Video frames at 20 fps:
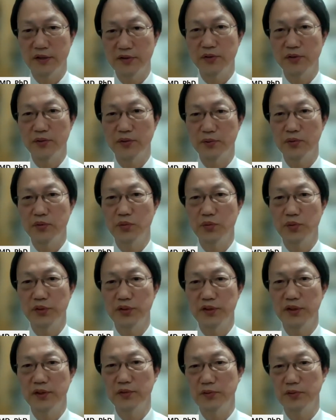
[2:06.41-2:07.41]
So
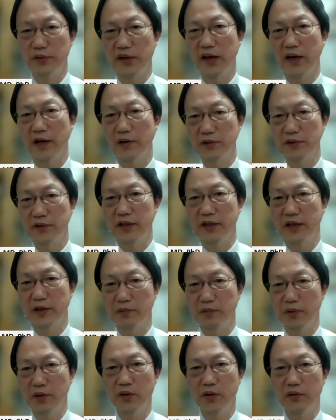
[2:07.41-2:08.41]
we need to carry
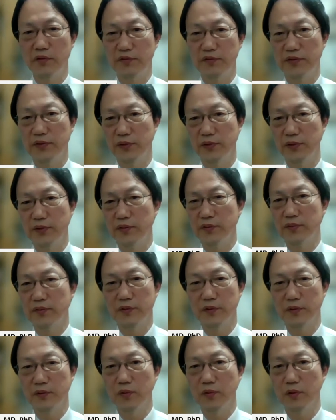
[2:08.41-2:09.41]
them on for
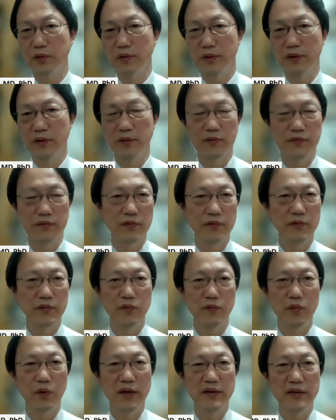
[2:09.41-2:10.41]

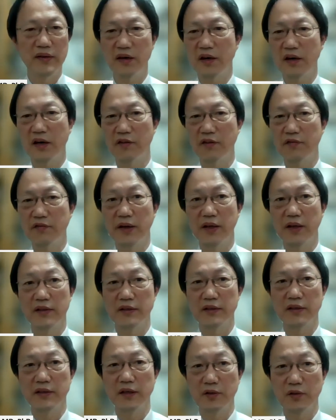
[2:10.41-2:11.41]
1.5
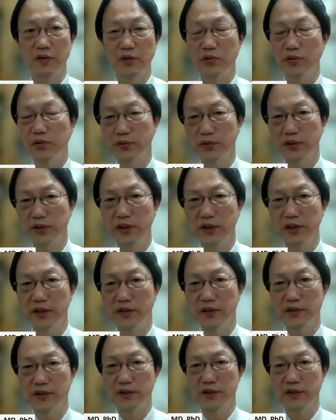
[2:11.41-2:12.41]
and 2
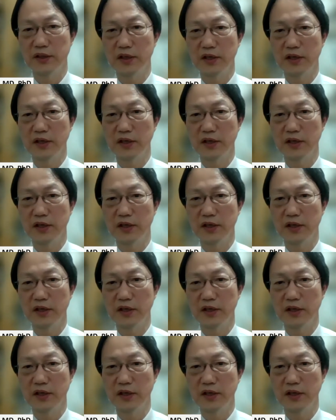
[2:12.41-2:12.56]
years.